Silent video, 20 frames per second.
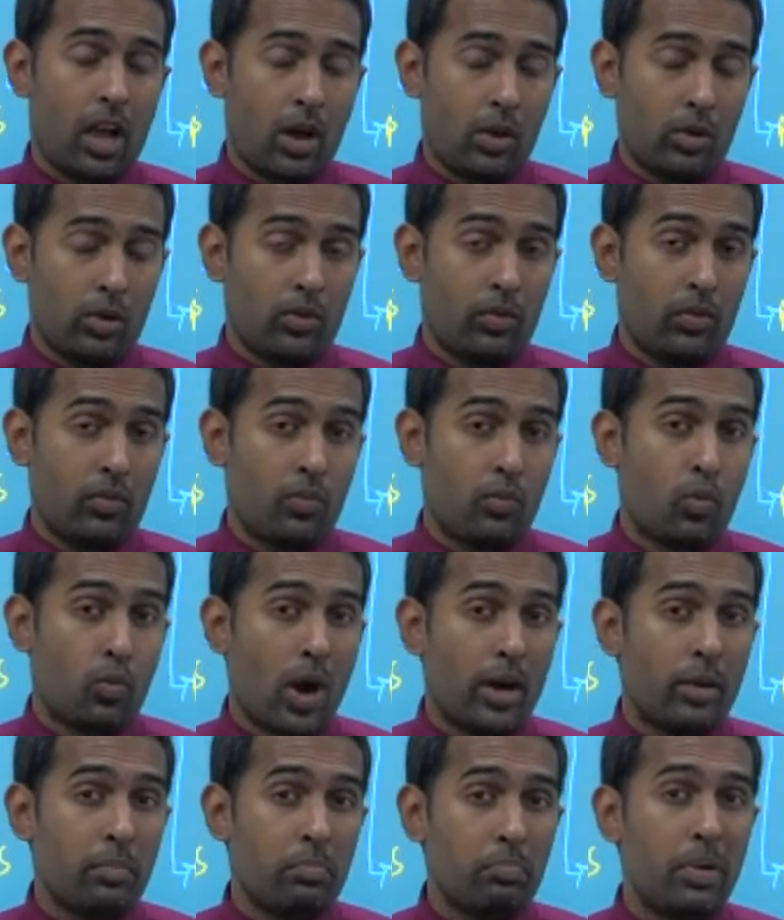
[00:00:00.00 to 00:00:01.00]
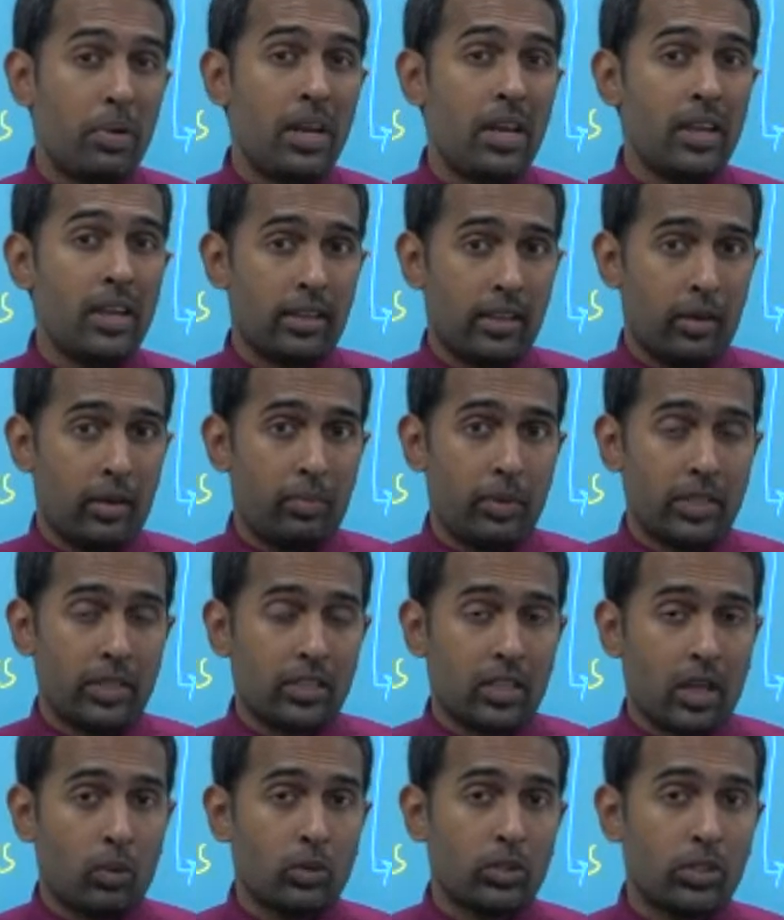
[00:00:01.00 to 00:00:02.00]
Out of 1 billion, that
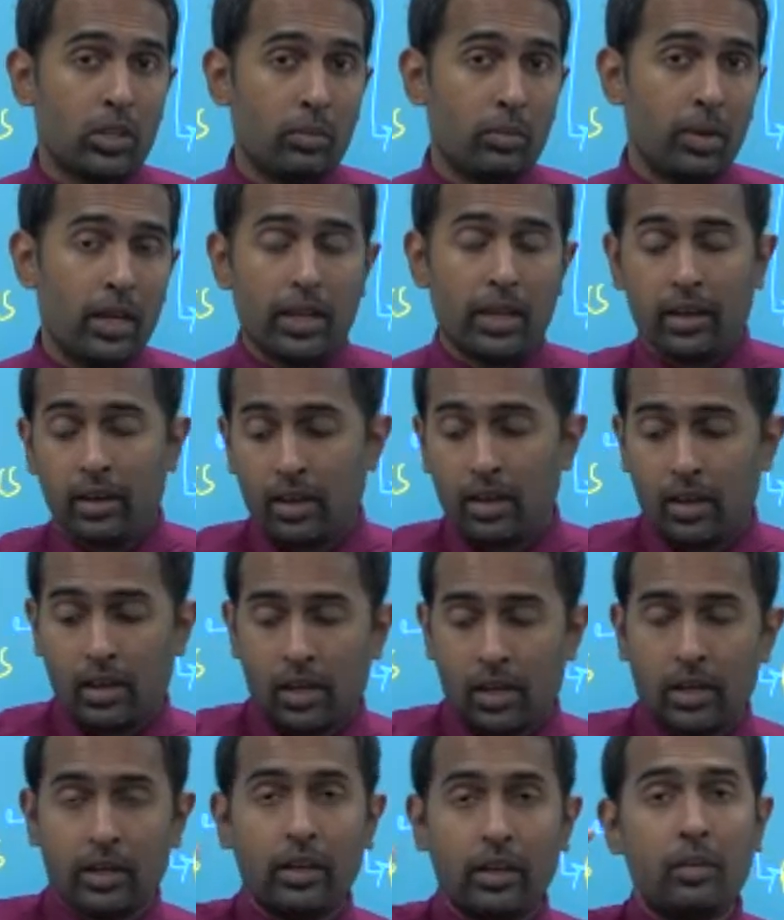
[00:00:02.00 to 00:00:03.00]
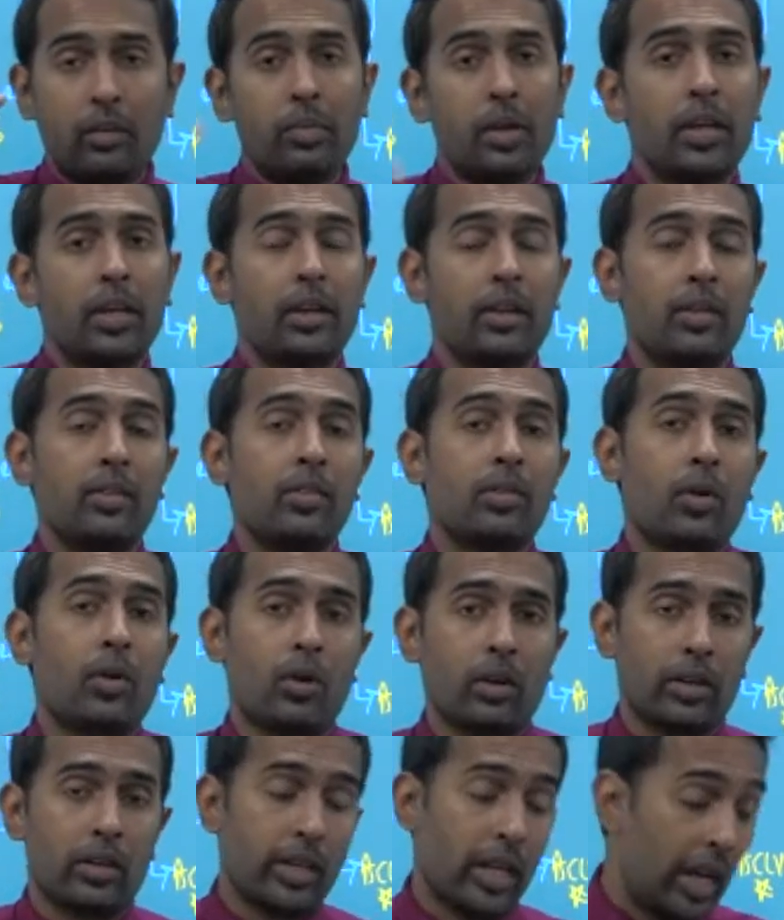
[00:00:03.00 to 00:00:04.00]
means 1,000 million, 100 million is
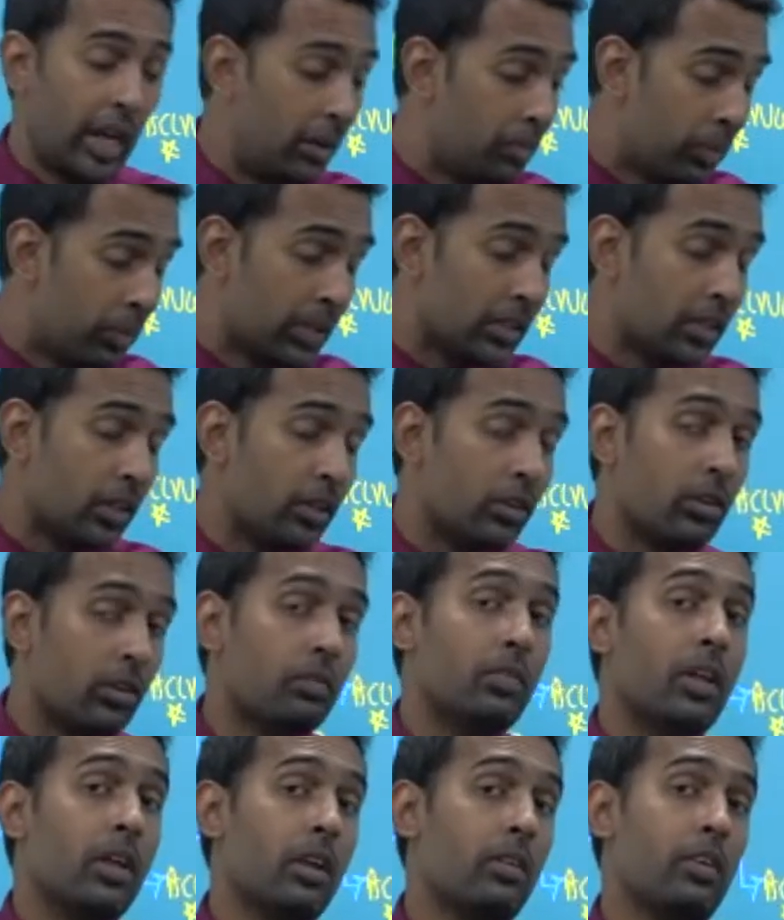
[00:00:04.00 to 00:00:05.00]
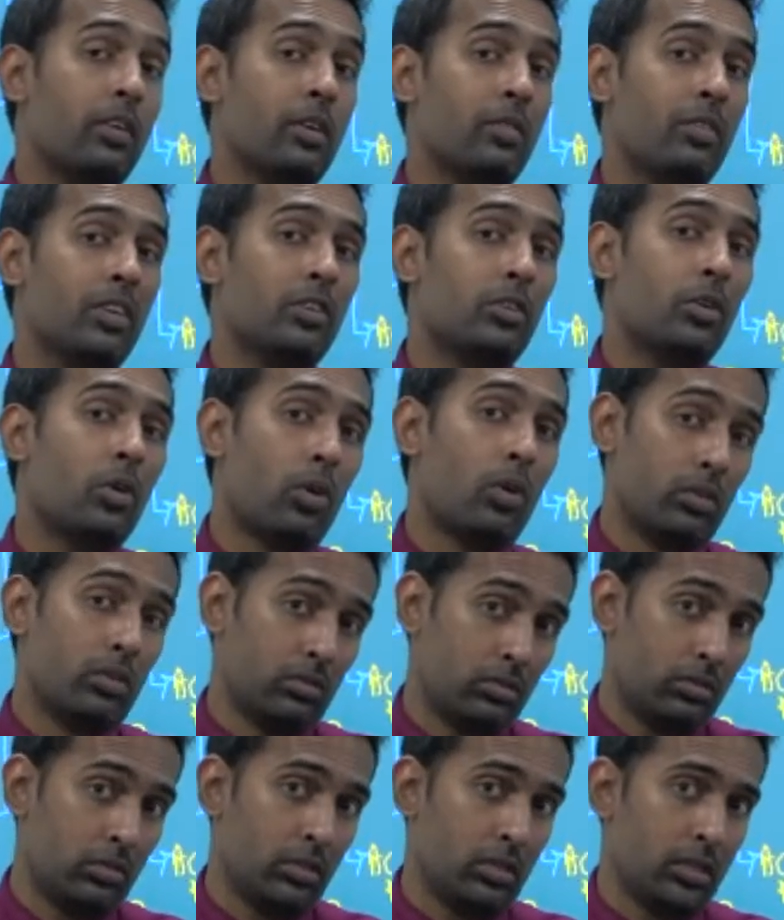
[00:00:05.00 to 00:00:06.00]
wrong. 10% of the revenue is wrong.